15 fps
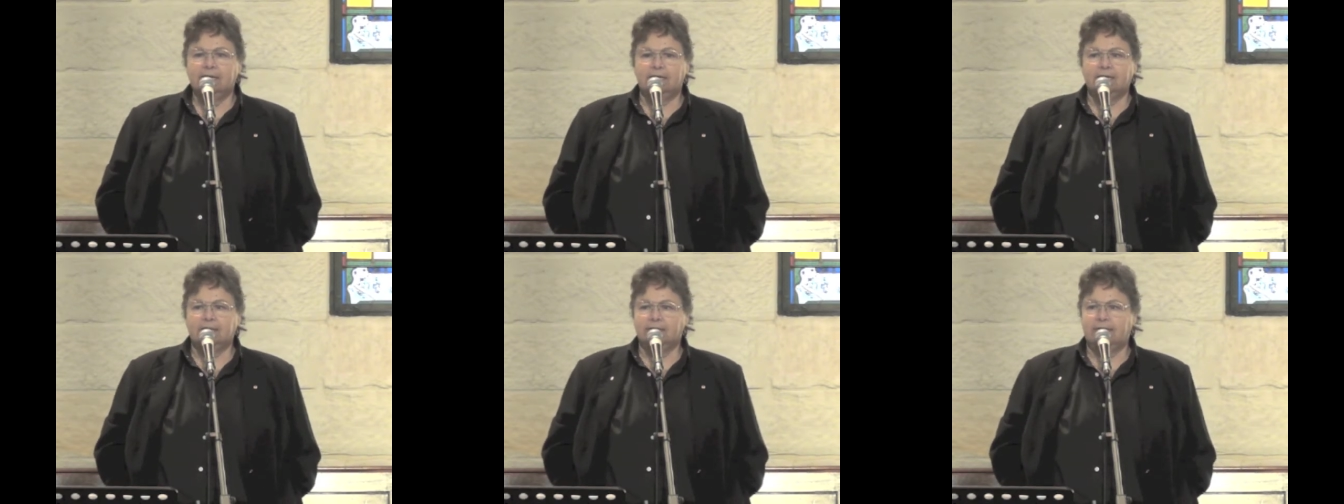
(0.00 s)

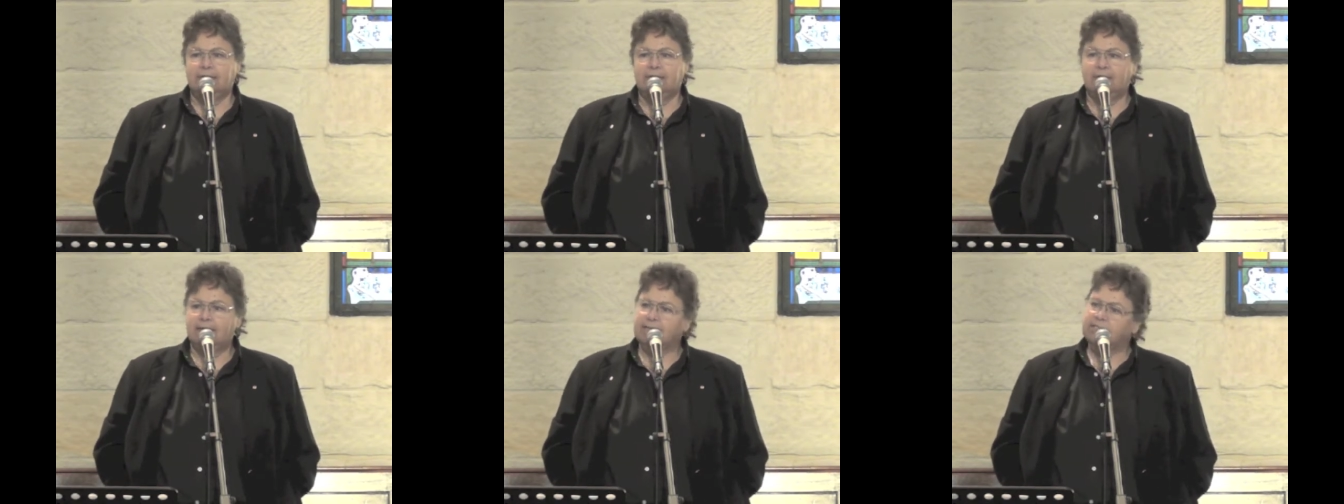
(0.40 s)
out of
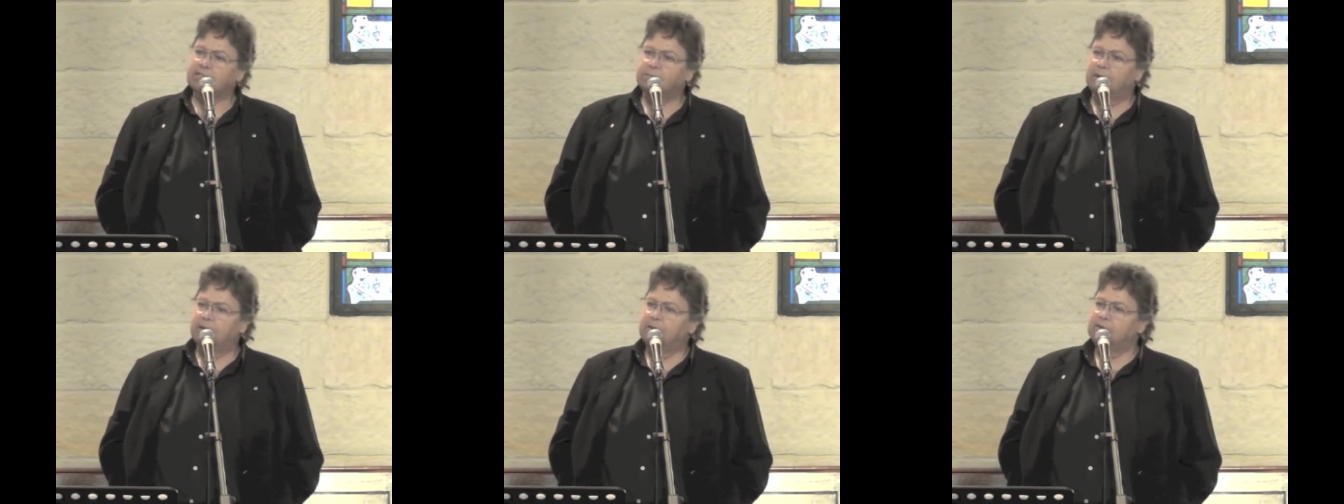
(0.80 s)
the
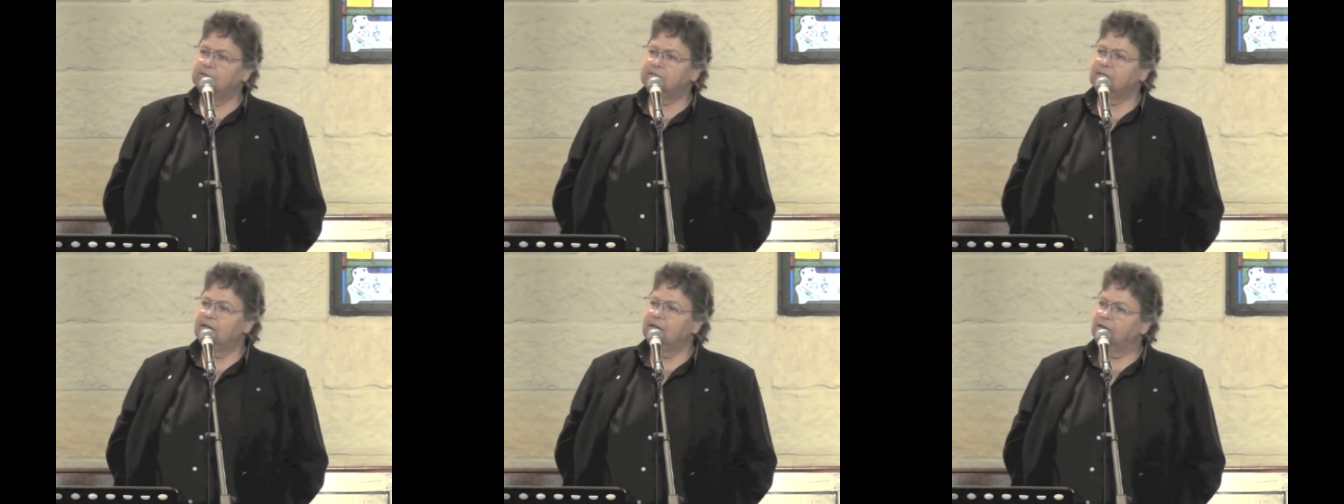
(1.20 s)

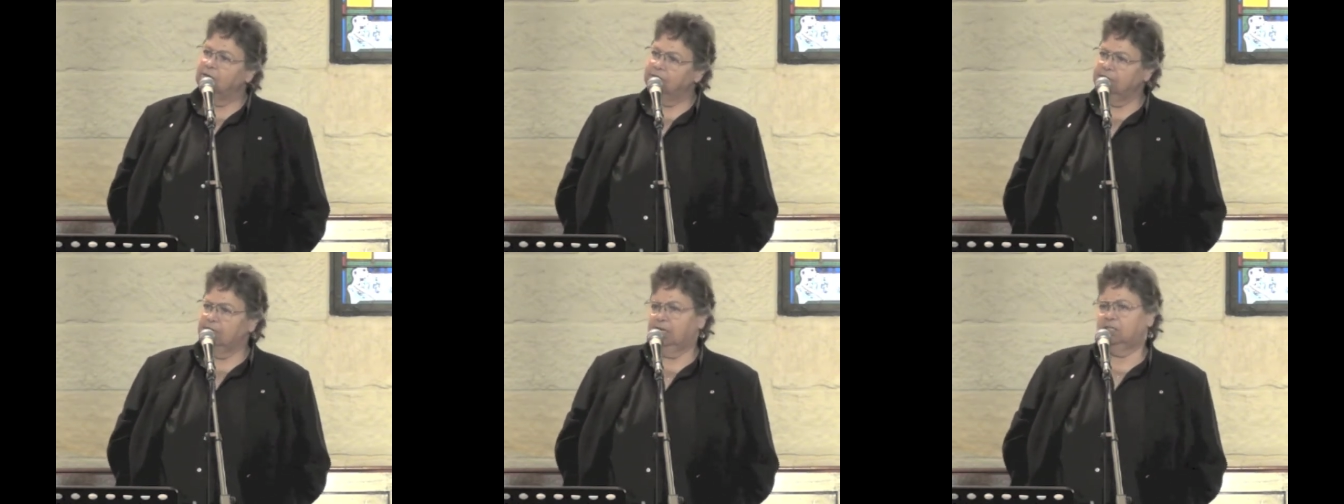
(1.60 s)
expos, the
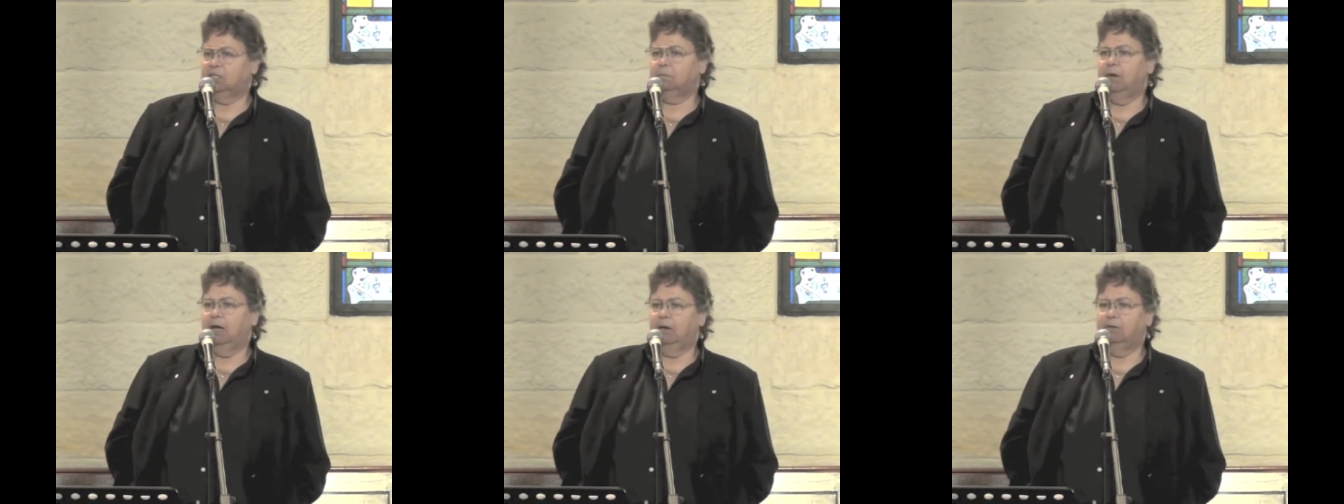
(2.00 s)
health
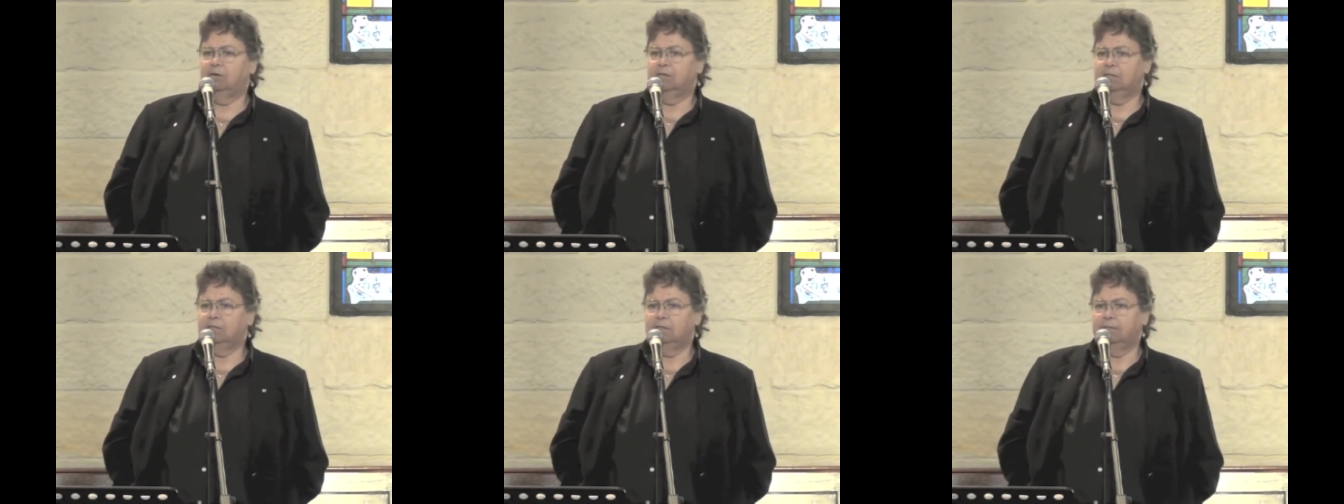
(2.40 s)

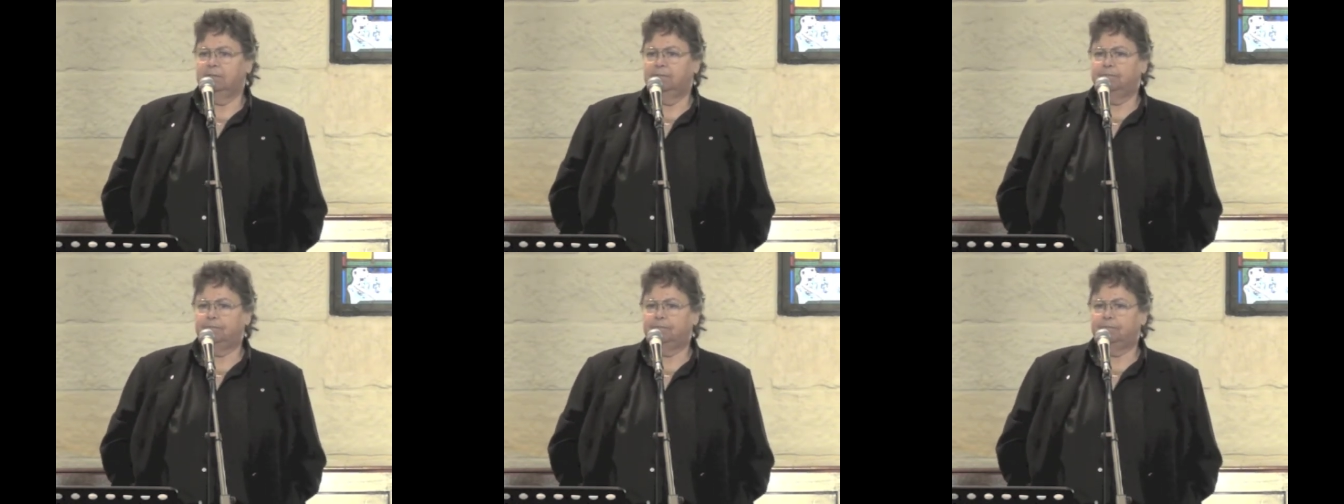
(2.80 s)
expos,